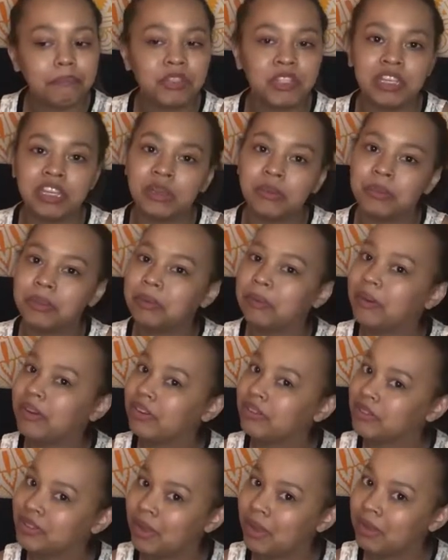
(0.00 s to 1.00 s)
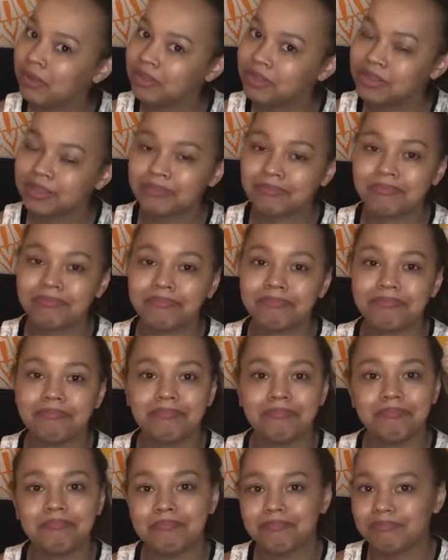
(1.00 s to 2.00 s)
take it with a grain of salt.
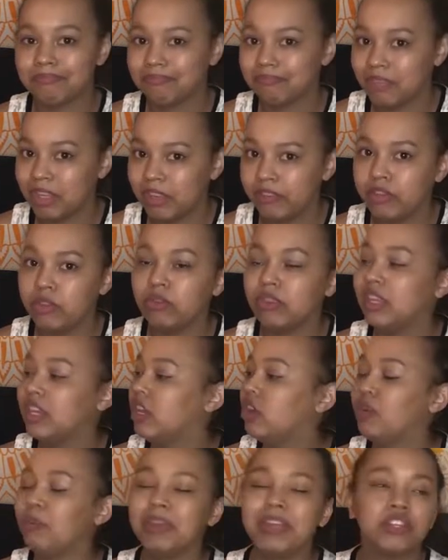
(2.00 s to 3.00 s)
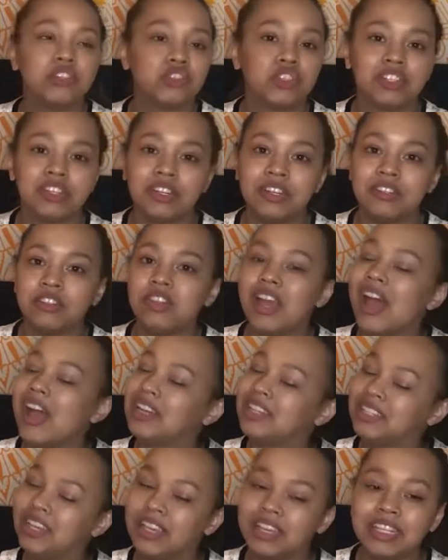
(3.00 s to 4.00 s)
If you think you'll be interested,
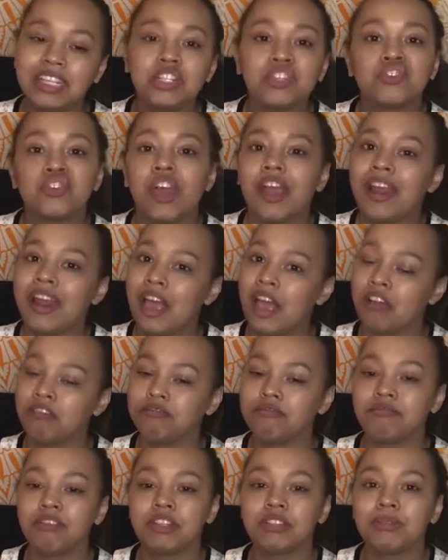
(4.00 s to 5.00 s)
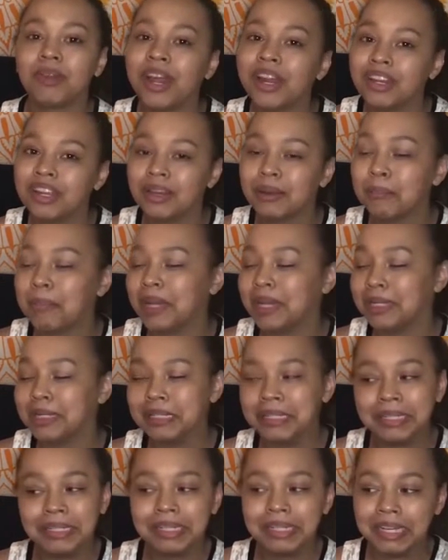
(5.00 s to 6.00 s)
I say at least try it out. That's what I did,
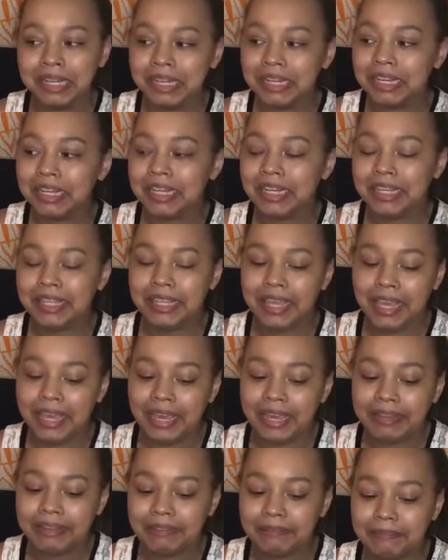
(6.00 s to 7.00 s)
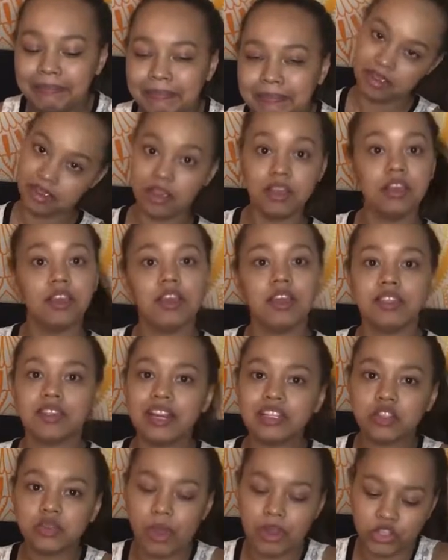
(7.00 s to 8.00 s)
but yeah.
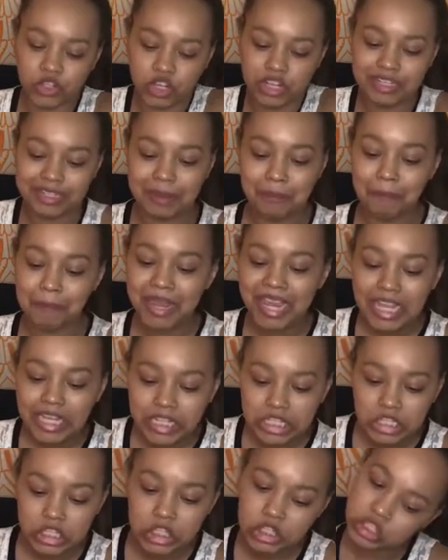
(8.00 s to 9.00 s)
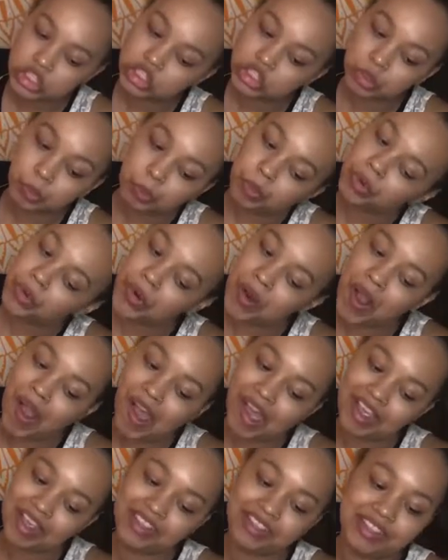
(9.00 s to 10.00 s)
The next question is the biggest
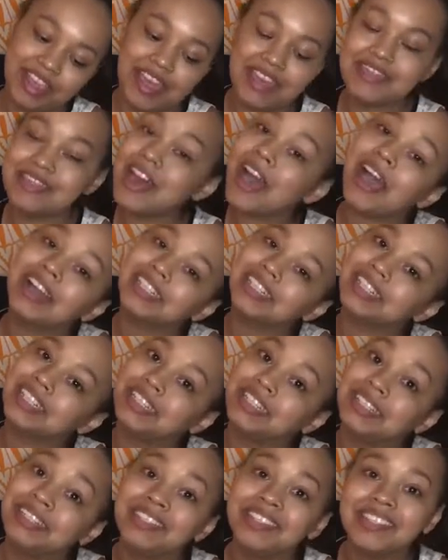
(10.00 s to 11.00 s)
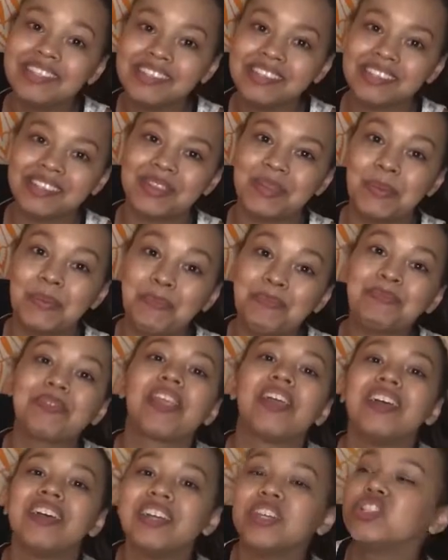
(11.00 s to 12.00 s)
surprise, and that is
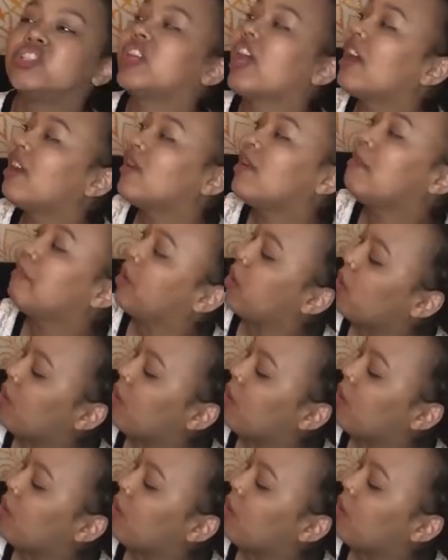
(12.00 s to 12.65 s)
Shadow and